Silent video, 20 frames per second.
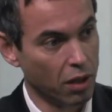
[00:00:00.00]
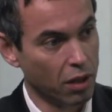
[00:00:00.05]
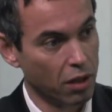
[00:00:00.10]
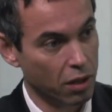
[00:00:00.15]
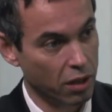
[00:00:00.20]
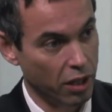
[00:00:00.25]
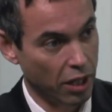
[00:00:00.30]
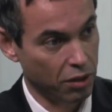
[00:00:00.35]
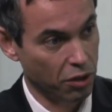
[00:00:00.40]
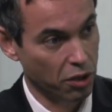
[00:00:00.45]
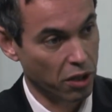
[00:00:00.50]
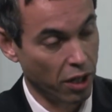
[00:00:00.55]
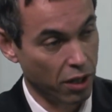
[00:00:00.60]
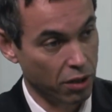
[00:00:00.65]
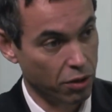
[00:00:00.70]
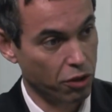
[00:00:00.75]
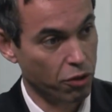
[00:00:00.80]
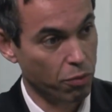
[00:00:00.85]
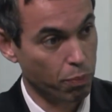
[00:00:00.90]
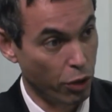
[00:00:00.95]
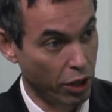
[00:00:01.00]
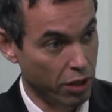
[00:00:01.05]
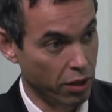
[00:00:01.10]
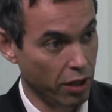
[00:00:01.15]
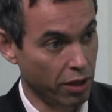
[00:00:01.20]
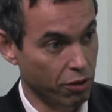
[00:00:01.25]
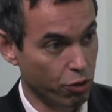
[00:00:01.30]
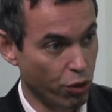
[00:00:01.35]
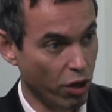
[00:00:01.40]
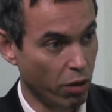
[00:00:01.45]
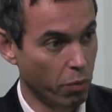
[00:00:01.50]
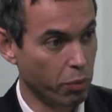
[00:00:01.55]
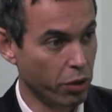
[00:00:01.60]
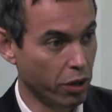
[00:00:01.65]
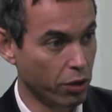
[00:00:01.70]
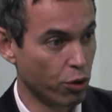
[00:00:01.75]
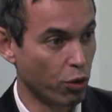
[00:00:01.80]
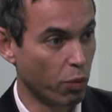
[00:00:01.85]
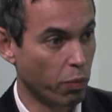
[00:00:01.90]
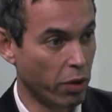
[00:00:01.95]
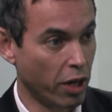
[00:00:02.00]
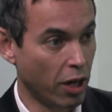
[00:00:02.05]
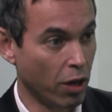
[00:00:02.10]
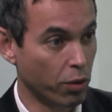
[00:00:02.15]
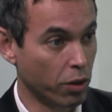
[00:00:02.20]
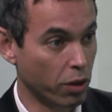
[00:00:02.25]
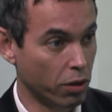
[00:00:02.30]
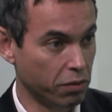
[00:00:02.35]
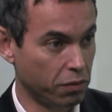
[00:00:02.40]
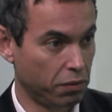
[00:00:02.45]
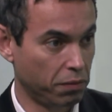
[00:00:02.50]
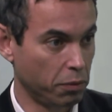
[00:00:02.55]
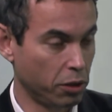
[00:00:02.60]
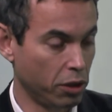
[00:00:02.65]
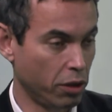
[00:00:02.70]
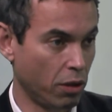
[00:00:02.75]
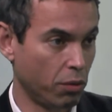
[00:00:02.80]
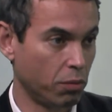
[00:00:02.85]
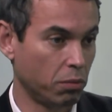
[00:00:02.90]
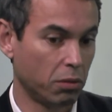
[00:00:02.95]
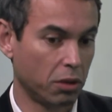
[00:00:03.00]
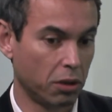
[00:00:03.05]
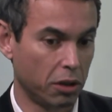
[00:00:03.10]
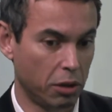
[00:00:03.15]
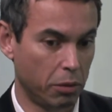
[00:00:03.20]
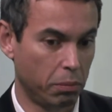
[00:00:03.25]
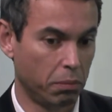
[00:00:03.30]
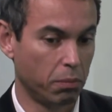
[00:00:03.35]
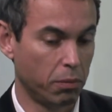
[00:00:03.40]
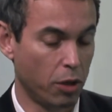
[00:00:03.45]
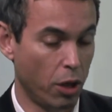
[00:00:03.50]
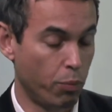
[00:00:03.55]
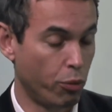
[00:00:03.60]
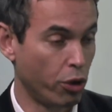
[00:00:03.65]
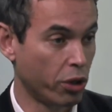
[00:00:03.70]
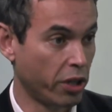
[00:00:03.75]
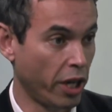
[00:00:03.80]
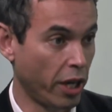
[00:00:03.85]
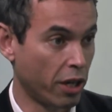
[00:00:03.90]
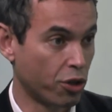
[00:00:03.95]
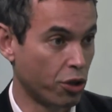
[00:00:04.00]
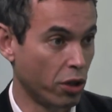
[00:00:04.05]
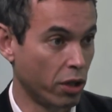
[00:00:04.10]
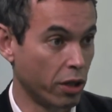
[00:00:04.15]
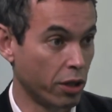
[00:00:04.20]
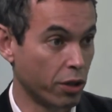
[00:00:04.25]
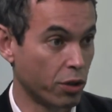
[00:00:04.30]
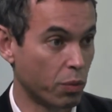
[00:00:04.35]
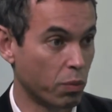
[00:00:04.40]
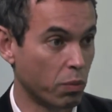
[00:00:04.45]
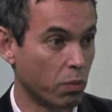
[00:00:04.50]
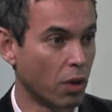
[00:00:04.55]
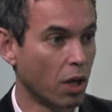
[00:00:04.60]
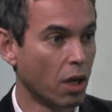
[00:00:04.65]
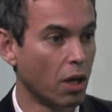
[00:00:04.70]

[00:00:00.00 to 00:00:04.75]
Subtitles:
that's got President Trump into power, of a protectionism,